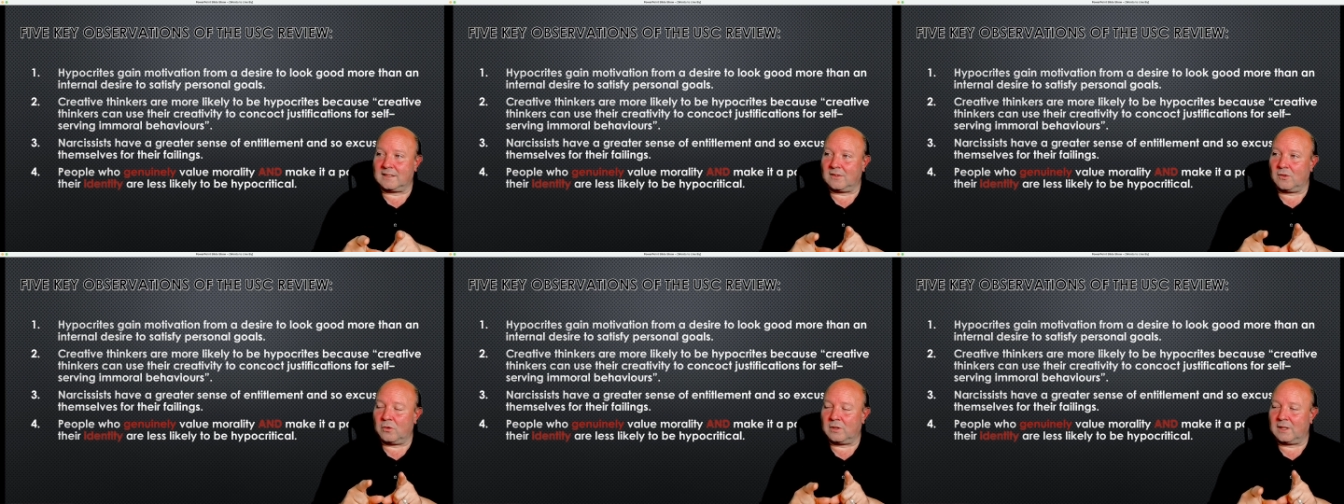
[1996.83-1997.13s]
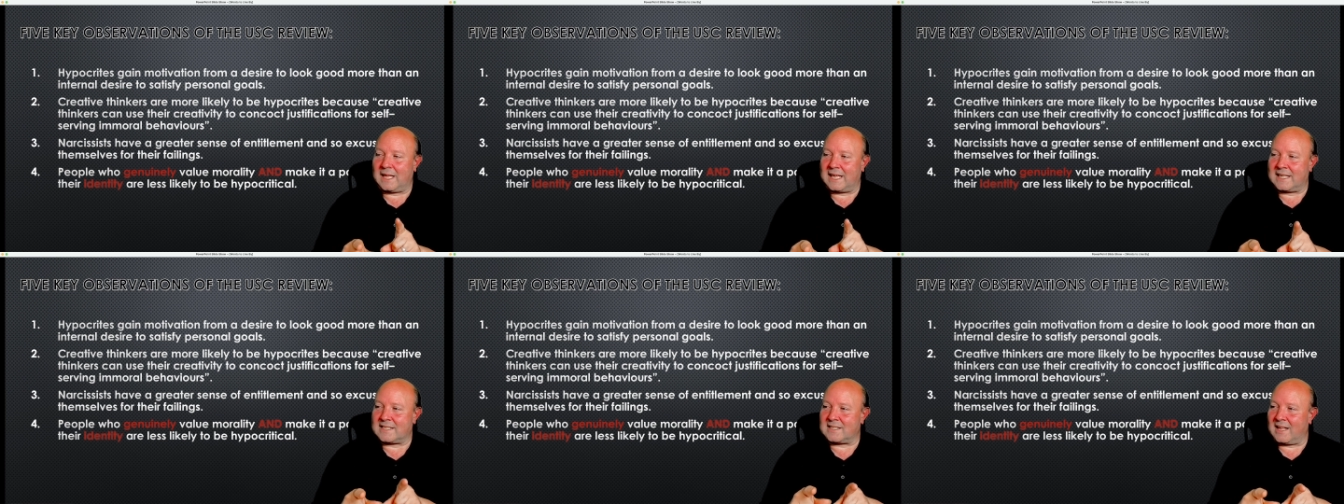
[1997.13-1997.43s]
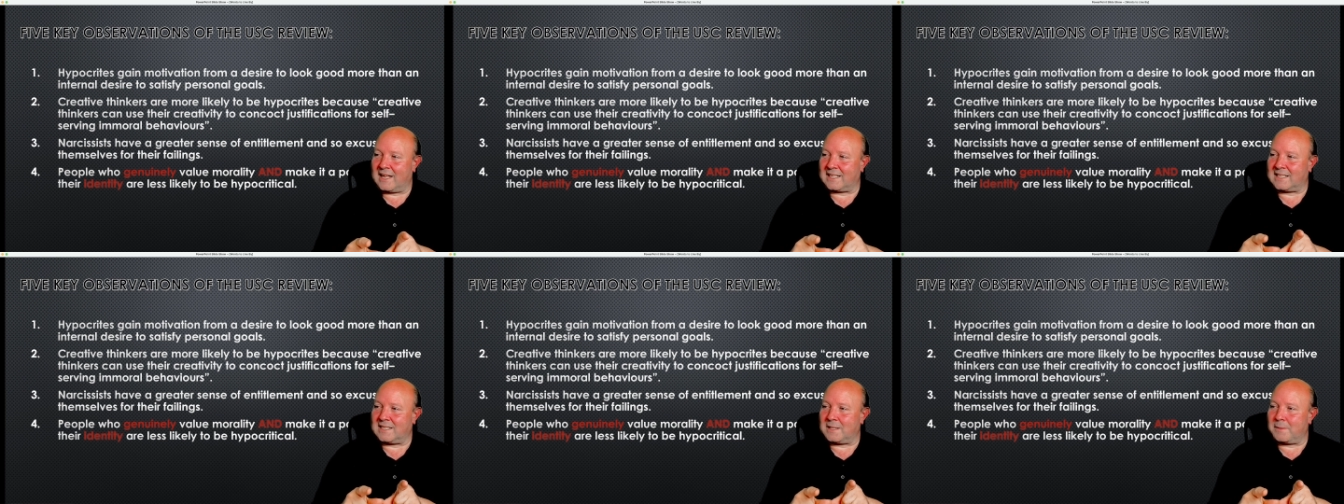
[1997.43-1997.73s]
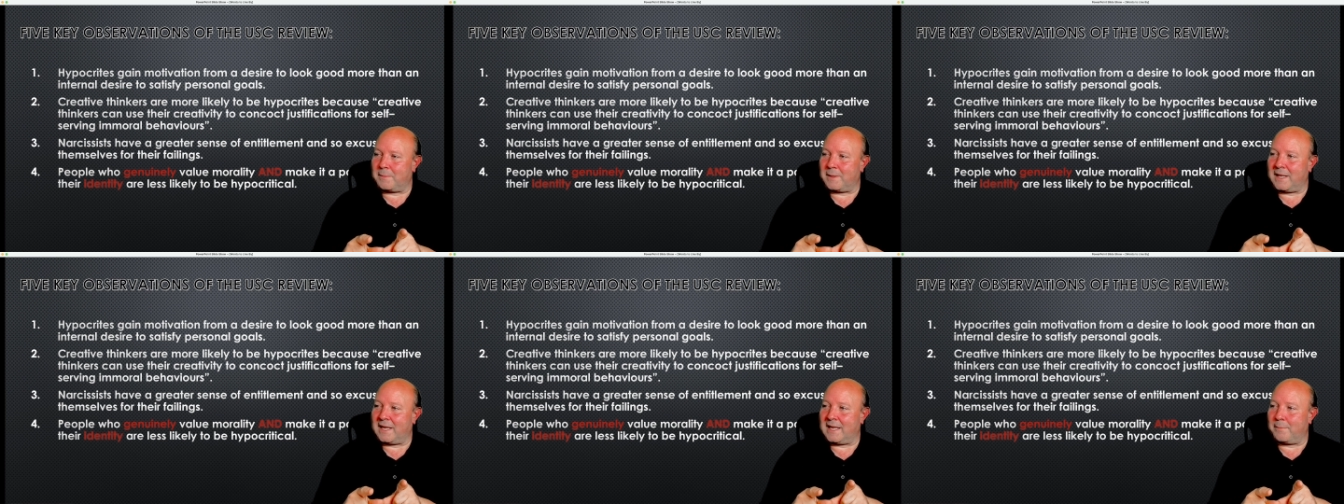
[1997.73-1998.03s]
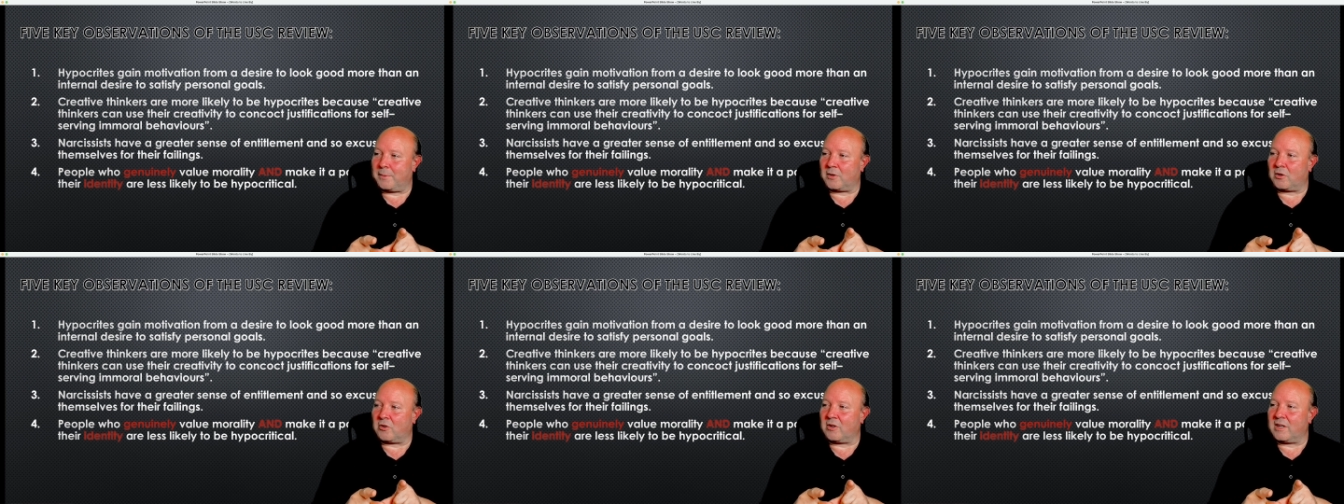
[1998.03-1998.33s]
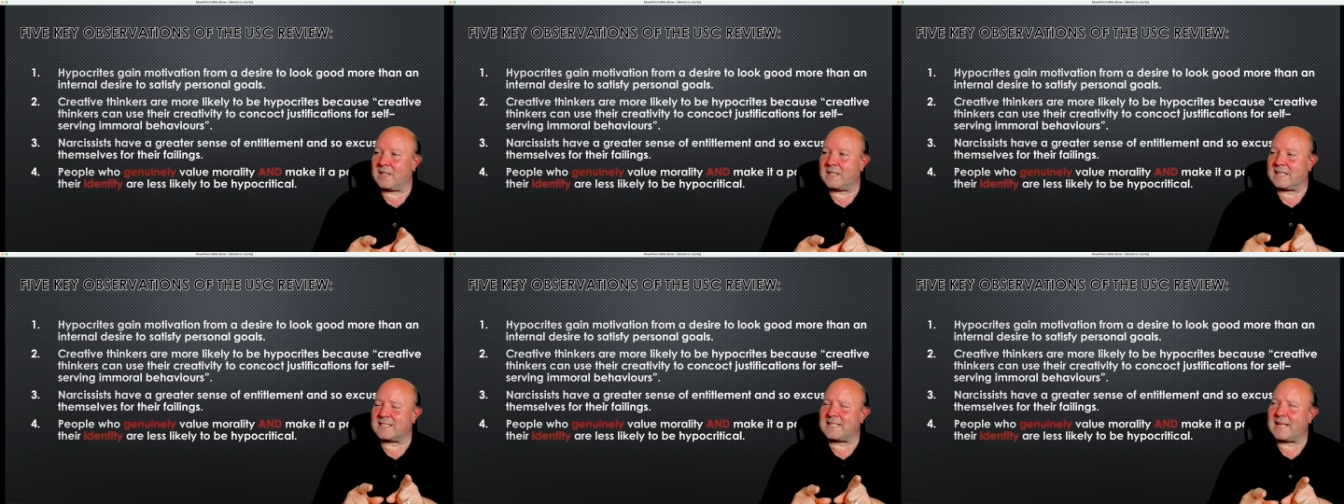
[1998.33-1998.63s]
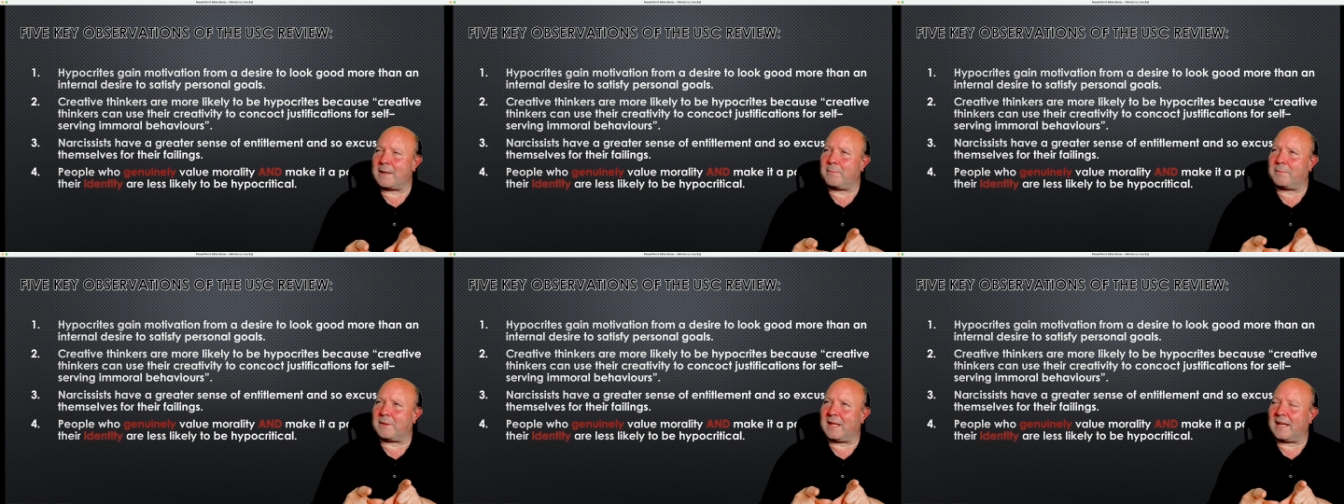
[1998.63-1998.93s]
or less likely to be a hypocrite,
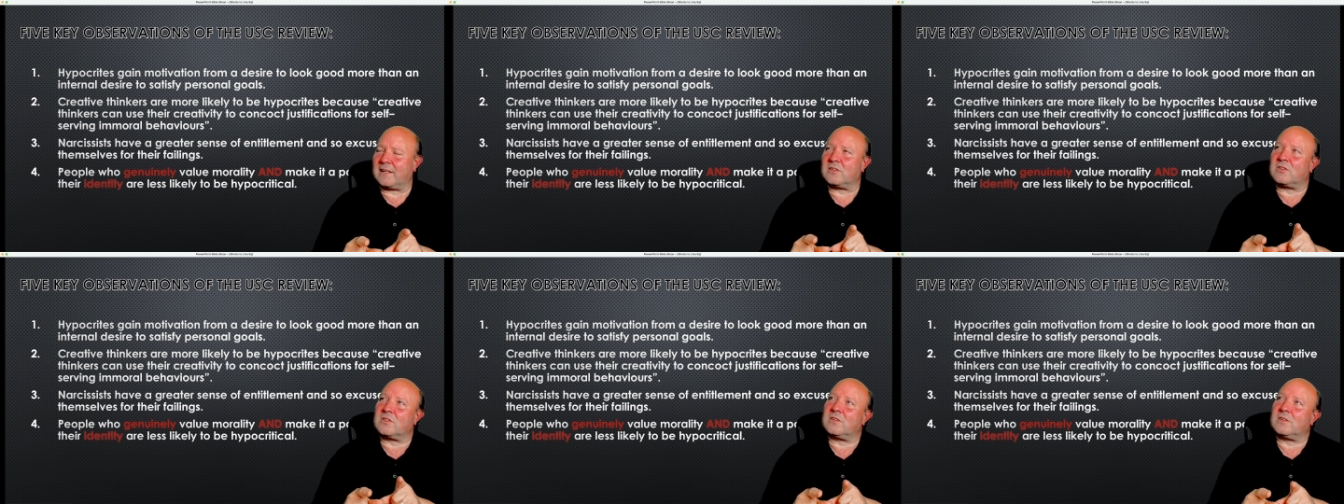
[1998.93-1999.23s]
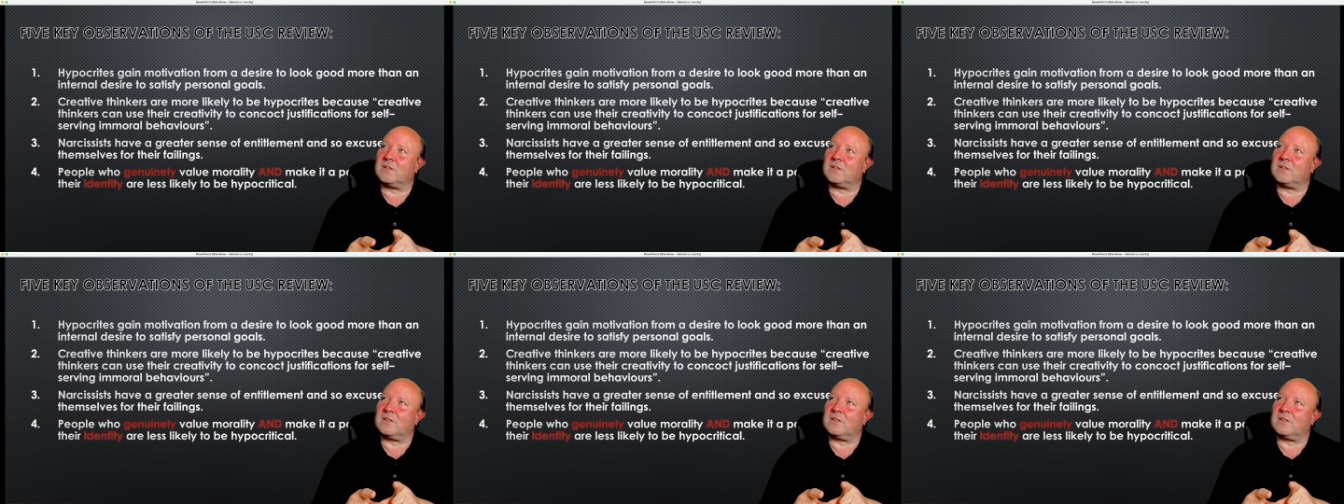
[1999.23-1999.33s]
except that